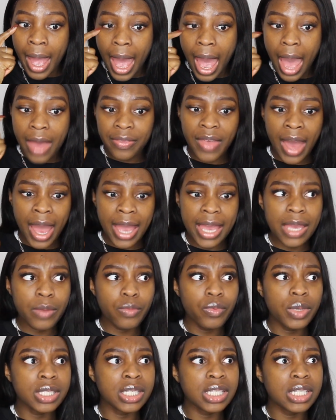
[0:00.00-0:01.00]
And that
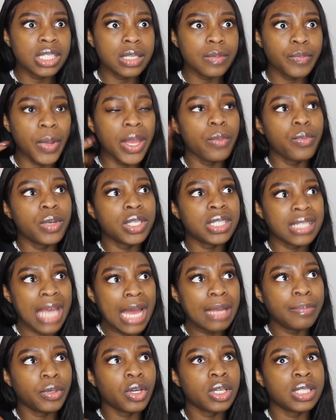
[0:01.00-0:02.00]
it was, but it was
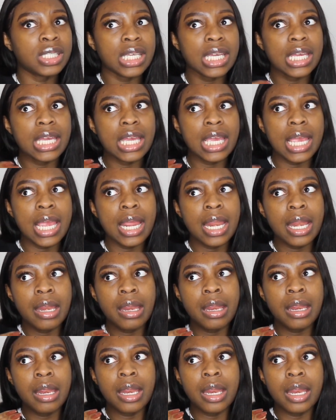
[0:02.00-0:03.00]
sad, because
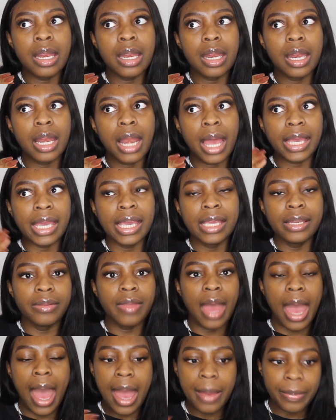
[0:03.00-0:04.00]
in
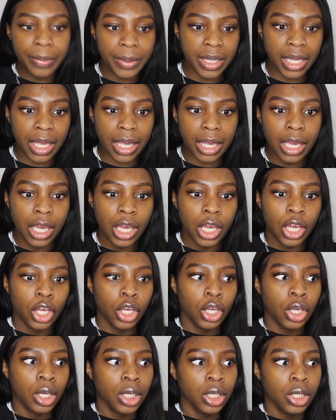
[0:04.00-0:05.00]
that happening,
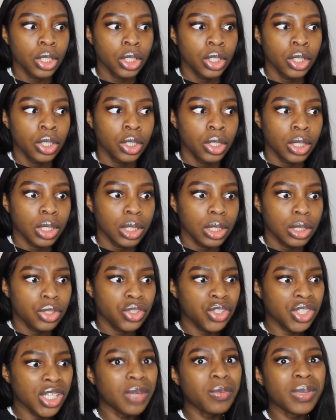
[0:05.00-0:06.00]

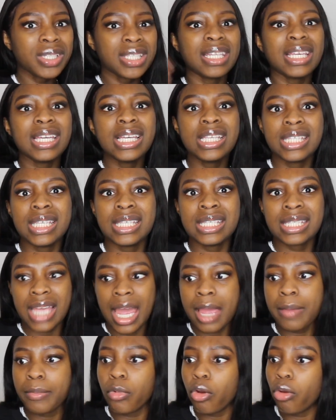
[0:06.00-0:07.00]
she was an easy
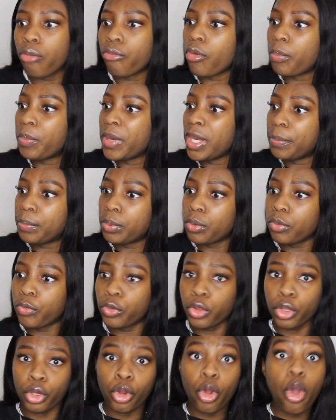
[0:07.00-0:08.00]
scapegoat for people,
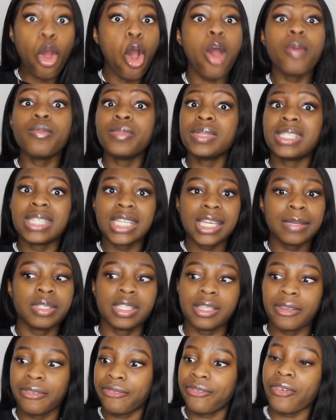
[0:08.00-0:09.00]
for the comms
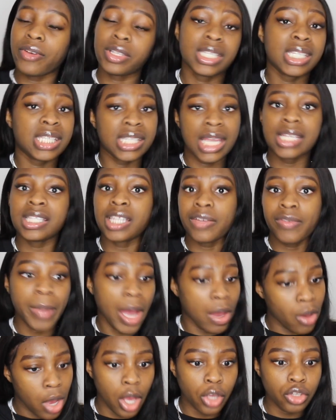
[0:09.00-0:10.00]
teams to say stuff
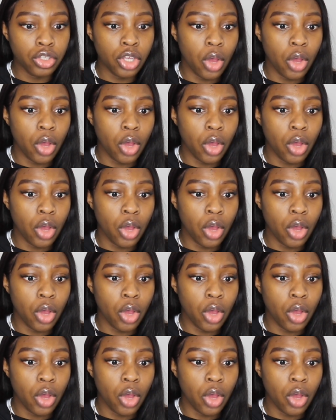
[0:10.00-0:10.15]
about her.